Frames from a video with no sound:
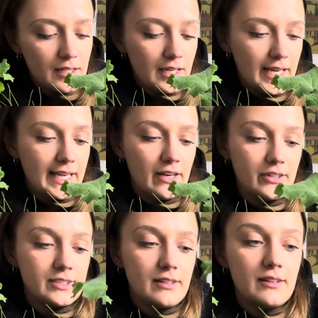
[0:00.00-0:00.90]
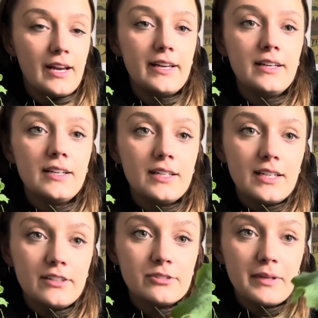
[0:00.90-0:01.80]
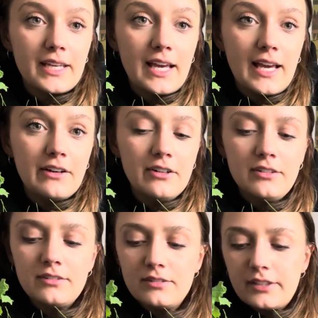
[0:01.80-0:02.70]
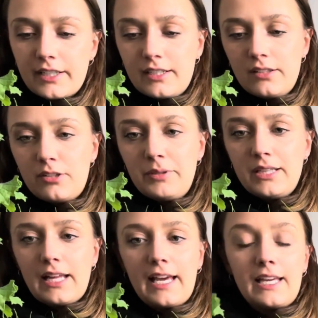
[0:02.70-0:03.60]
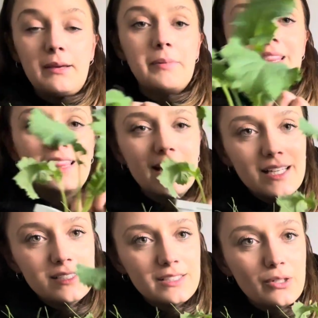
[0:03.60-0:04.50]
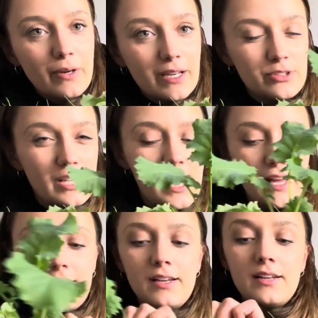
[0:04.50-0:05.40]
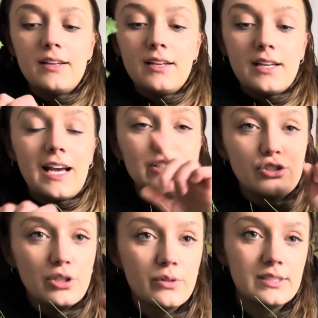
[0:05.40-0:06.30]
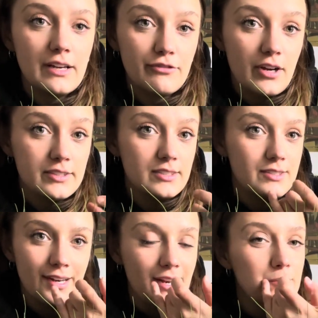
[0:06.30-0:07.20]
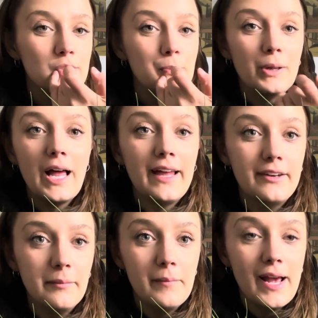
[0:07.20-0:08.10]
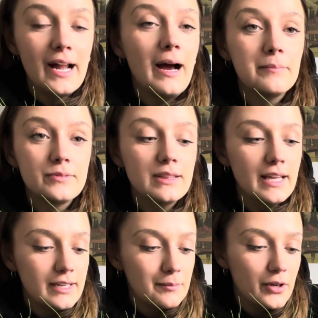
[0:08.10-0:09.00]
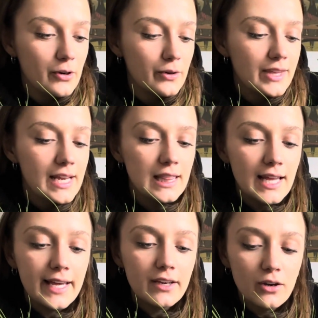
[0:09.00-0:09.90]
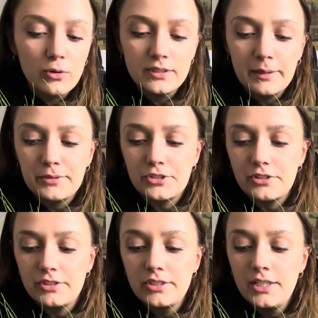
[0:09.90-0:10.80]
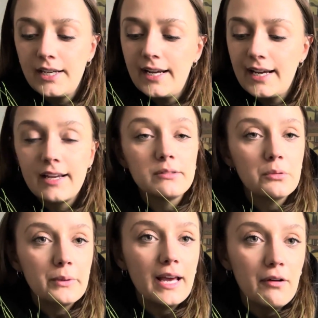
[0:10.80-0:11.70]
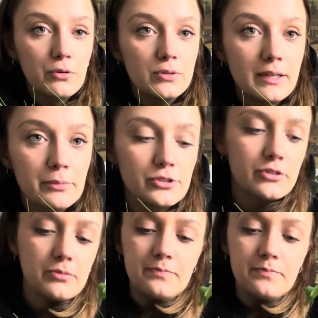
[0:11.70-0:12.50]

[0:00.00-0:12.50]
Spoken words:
I cannot tell a lie. Here's my kale, looking a little bit leggy, but this is going outside as soon as that frost is done. I'm just planting them, man. I'm letting them go. But they like cold temperatures. And guess what we have? Cold temperatures.